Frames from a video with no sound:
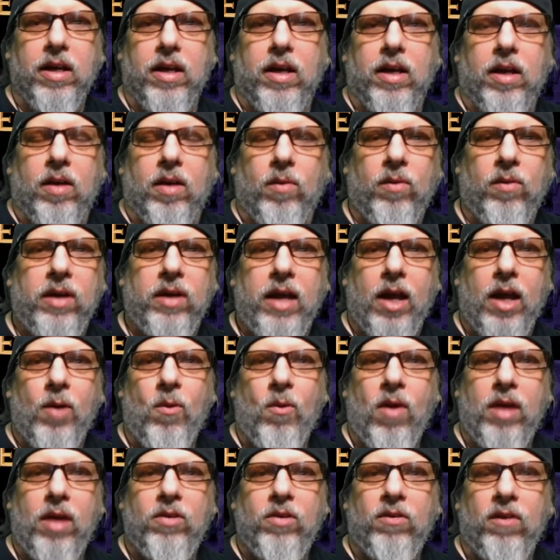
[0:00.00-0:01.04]
We got to
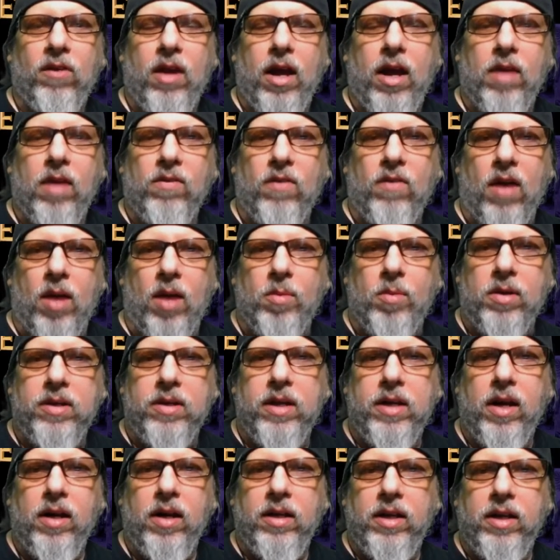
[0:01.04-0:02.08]
watch for that environment. The
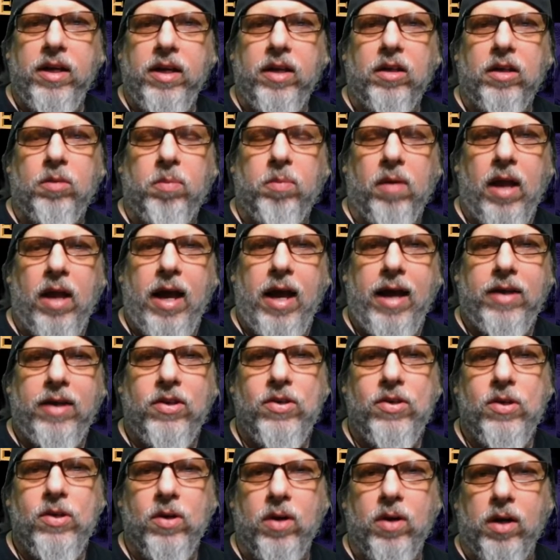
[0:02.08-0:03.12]
other thing is black
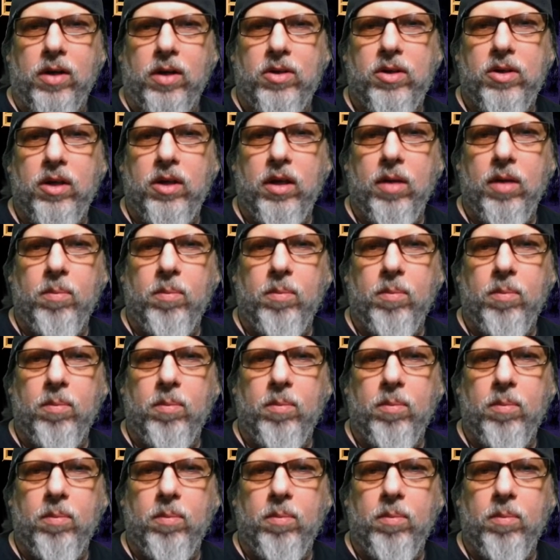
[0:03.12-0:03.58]
shirts,